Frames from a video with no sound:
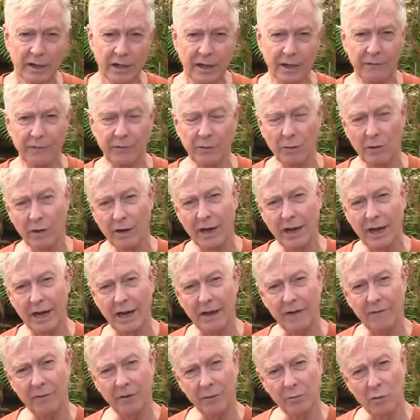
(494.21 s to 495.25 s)
If you want to
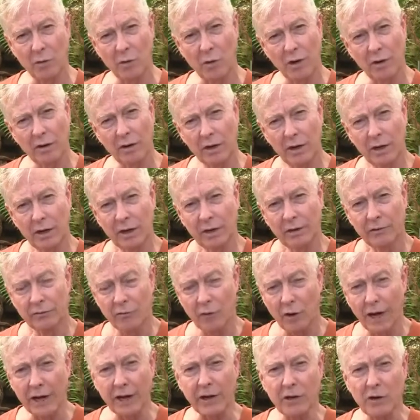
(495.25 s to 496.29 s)
have your more
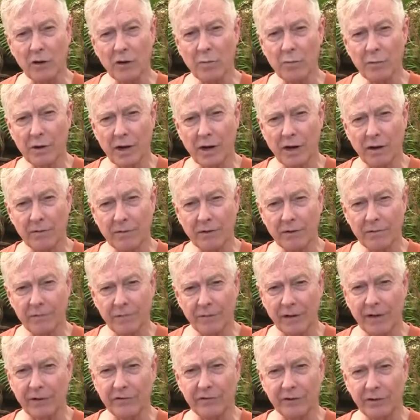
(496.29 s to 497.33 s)
trichome covered,
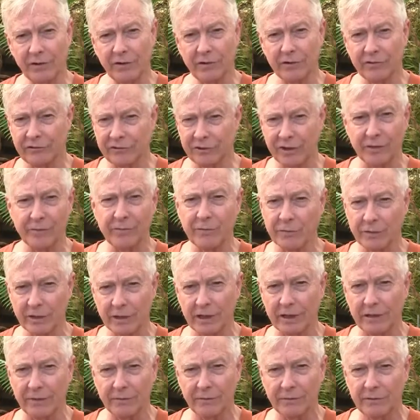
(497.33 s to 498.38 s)
fuzzier, stiffer
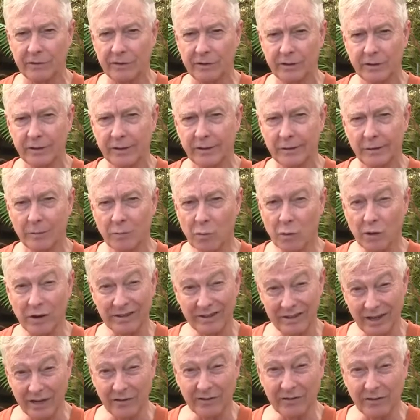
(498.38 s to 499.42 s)
leafed, more
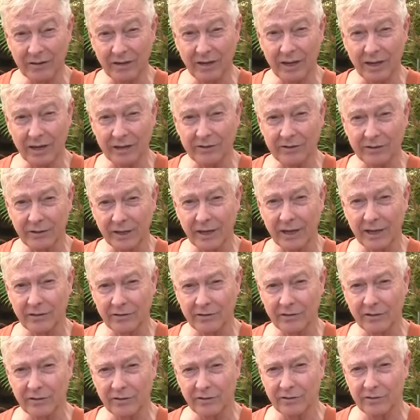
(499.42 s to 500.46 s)
desert-like
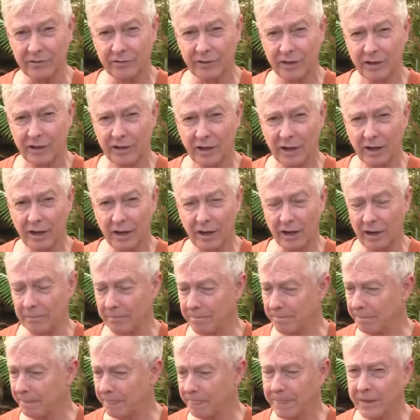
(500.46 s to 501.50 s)
Tillandsias,
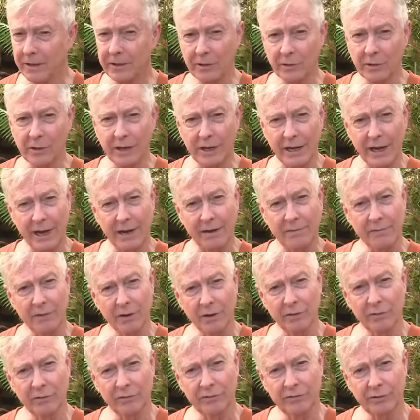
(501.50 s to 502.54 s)
you can have
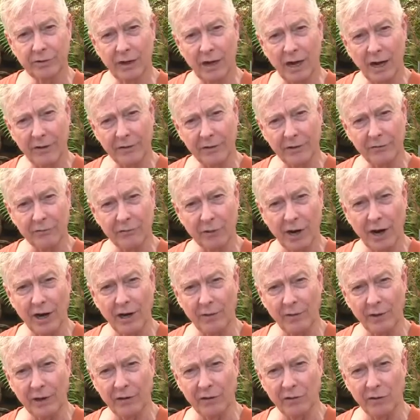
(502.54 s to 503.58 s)
those on the
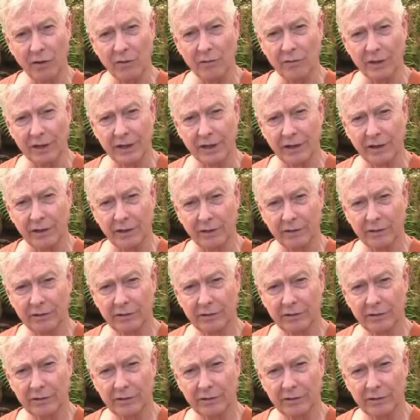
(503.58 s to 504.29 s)
drier end over here.